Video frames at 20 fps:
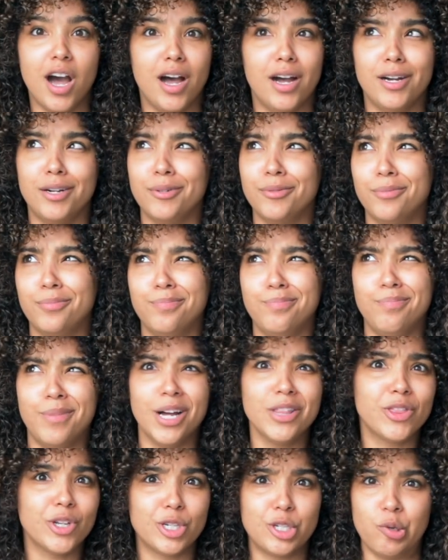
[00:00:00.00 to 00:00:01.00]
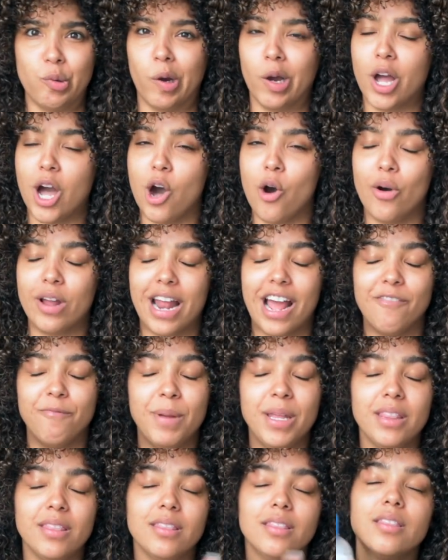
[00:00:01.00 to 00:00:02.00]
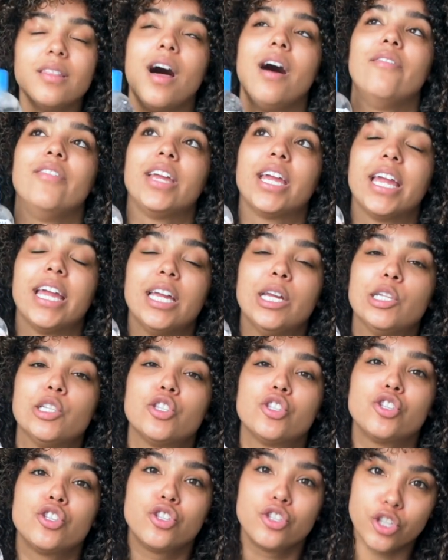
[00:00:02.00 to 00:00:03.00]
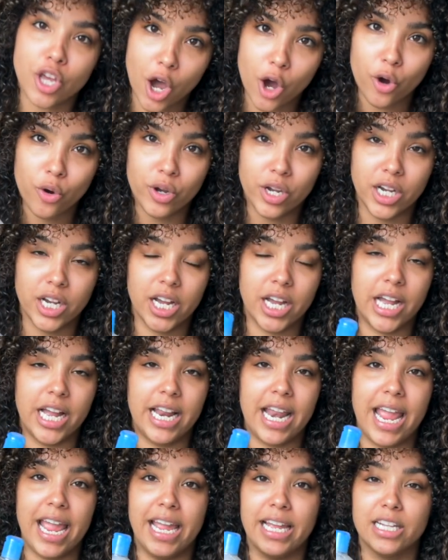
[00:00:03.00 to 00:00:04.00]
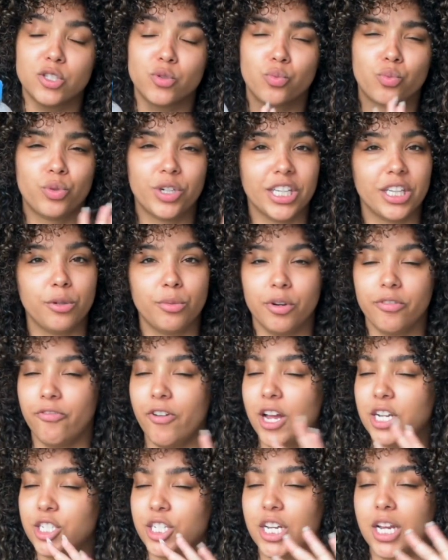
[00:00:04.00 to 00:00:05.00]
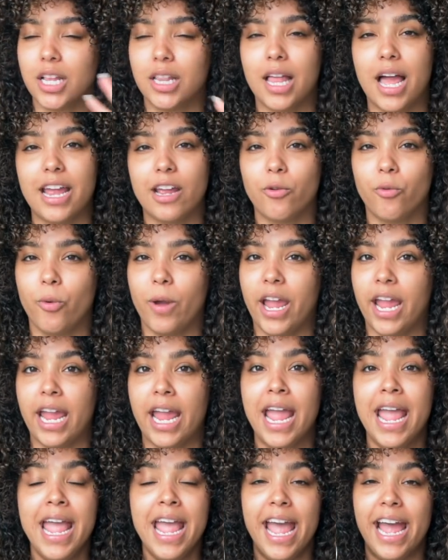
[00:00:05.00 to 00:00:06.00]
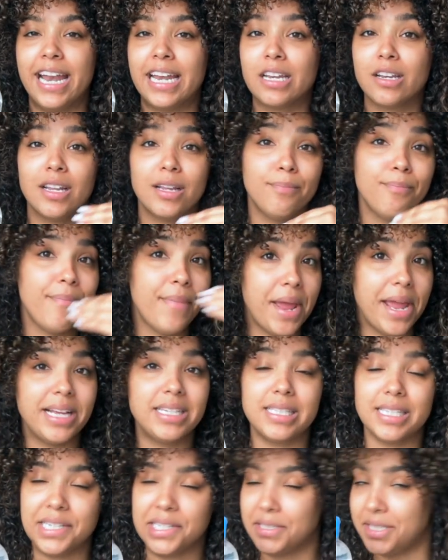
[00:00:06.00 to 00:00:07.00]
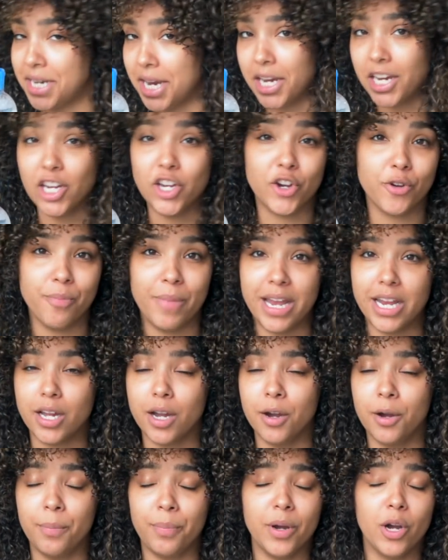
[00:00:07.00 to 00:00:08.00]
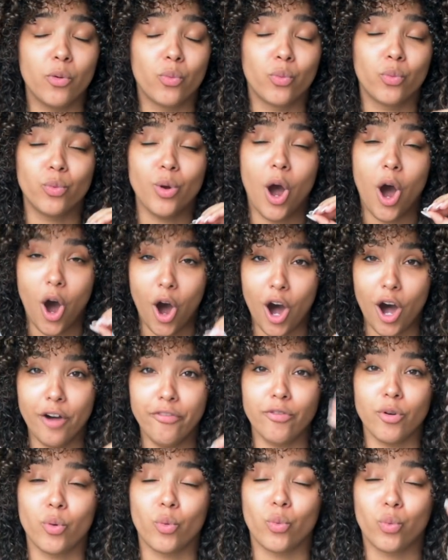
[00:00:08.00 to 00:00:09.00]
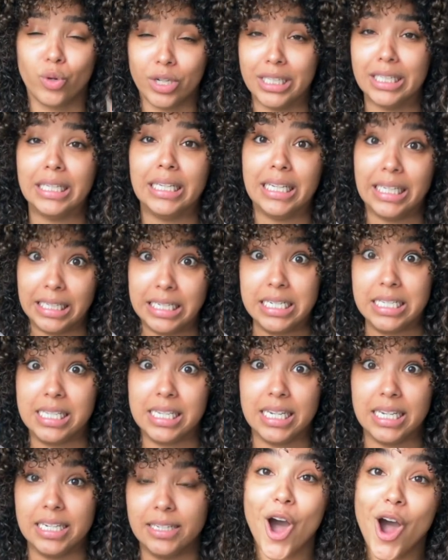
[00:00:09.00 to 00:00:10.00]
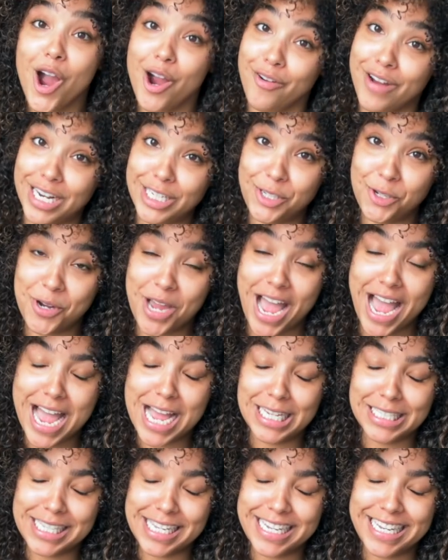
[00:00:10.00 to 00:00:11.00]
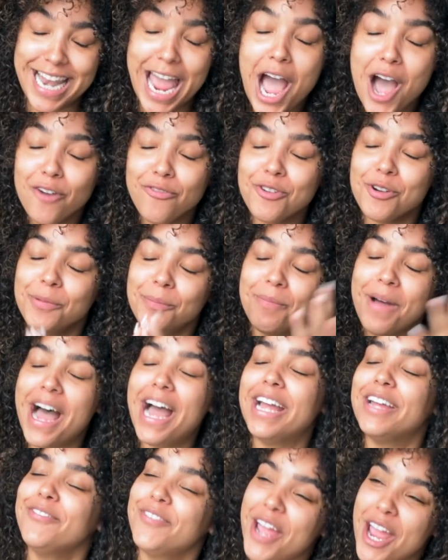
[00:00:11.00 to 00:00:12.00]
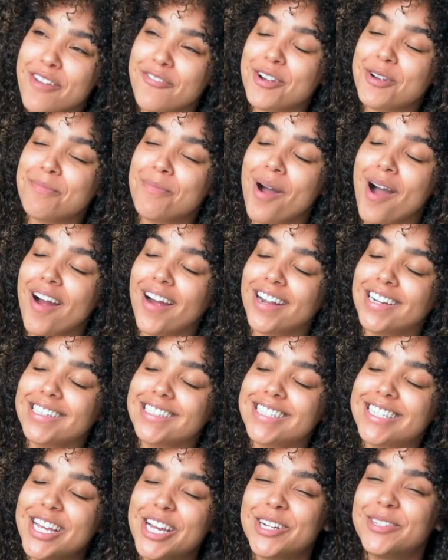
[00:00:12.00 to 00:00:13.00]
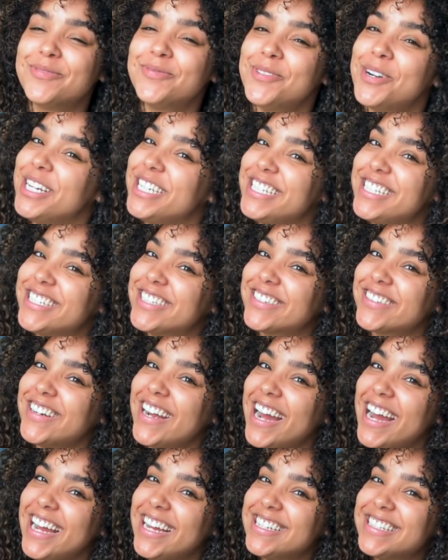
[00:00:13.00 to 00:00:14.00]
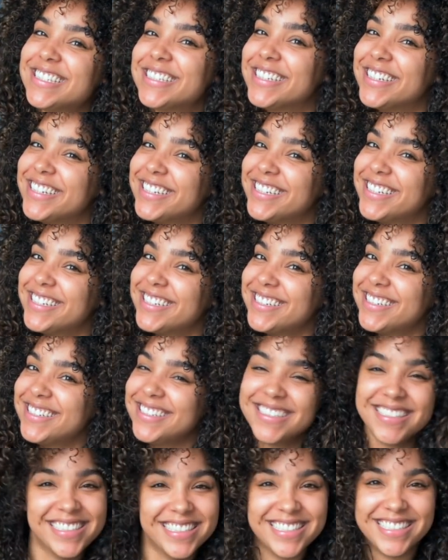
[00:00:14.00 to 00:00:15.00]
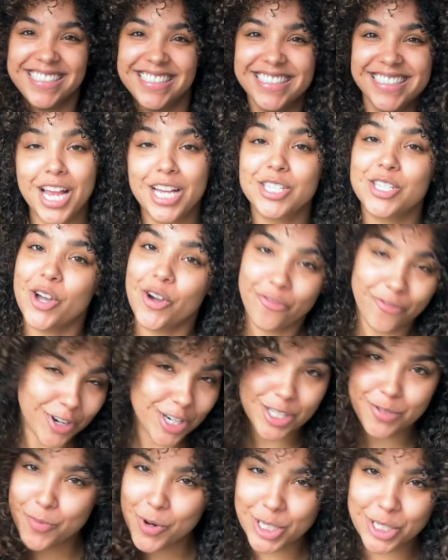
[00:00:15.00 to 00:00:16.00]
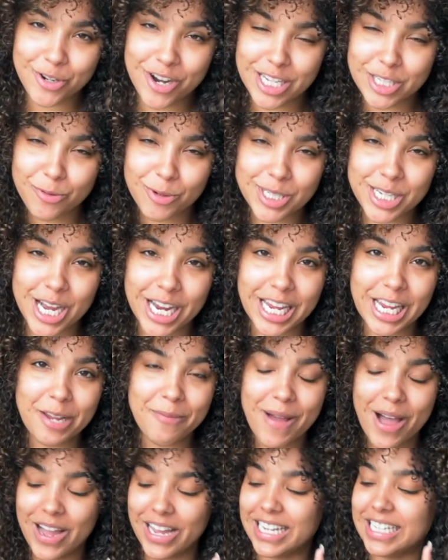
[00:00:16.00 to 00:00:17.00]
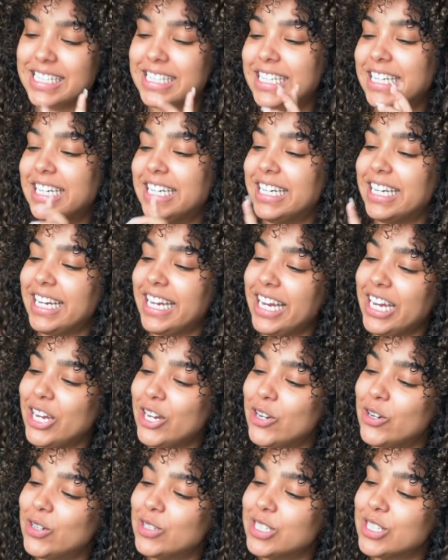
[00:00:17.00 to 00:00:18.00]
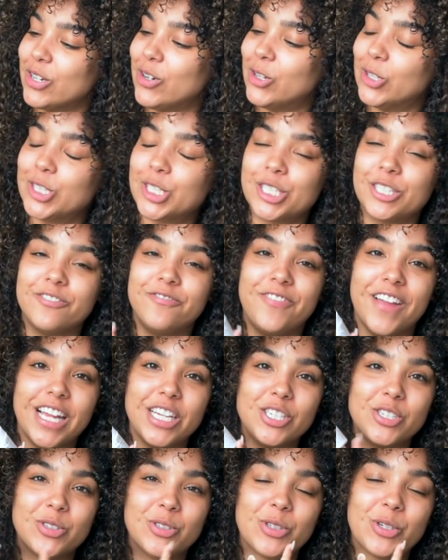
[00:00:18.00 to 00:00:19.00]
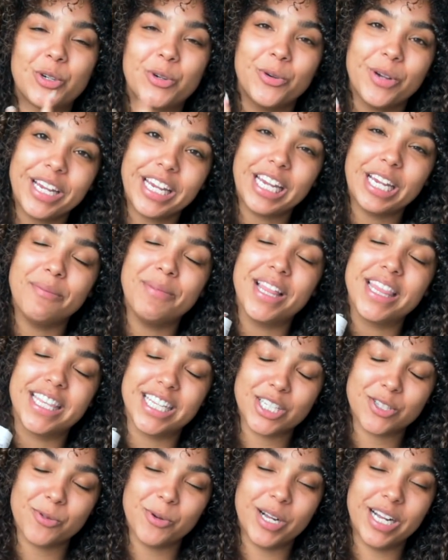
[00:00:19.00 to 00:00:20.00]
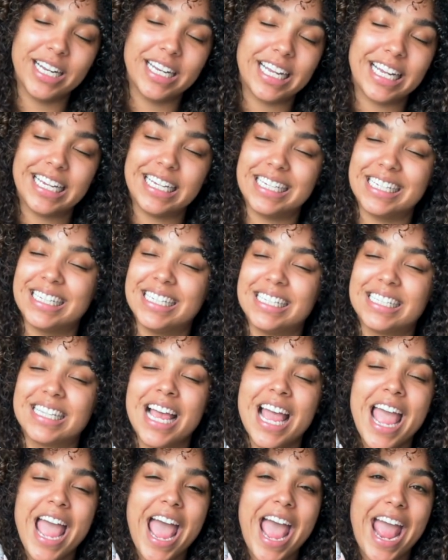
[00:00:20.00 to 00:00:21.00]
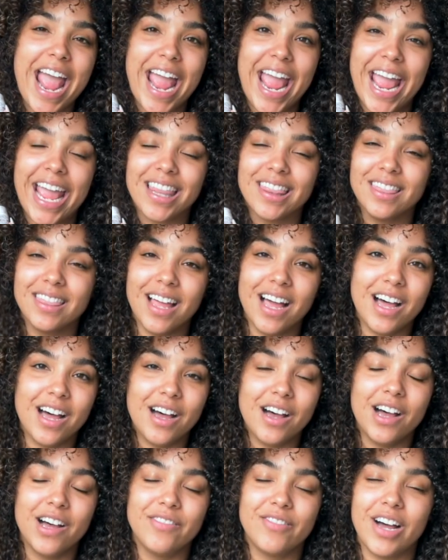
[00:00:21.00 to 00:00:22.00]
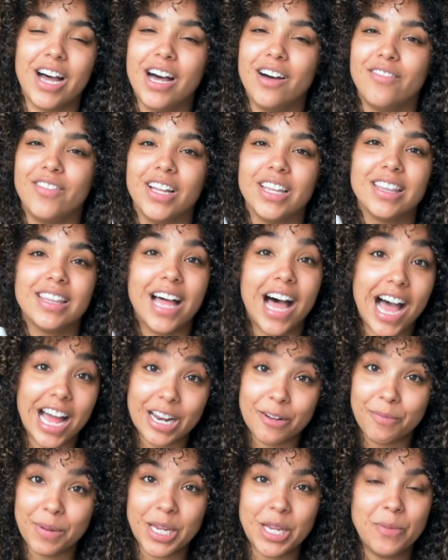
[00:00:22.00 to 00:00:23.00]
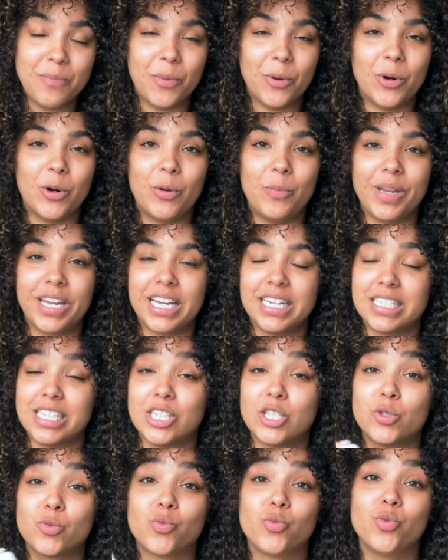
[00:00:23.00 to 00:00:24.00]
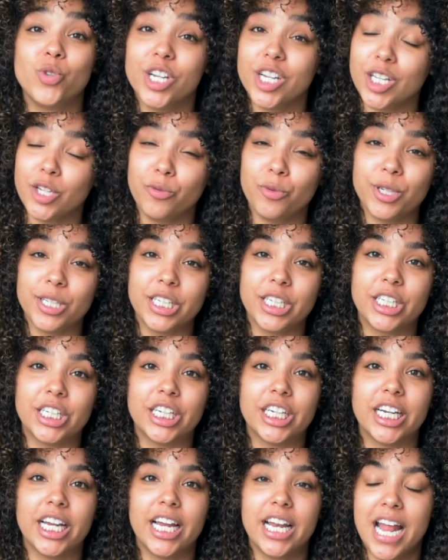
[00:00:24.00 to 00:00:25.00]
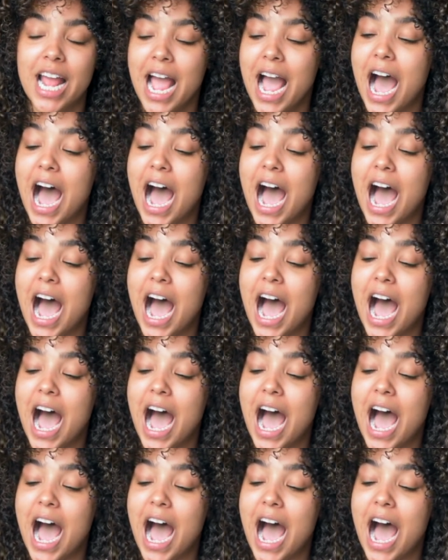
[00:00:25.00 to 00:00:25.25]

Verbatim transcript: a month or two ago and I've been loving it. It's so good. It's really refreshing, lightweight, and makes taking your makeup off really easy. All right, you guys, now for my favorite part moisturizer. So first moisturizer we're talking about is the Kiehl's Ultra Facial Cream. This one is a love of a lot of people because it's really, really good.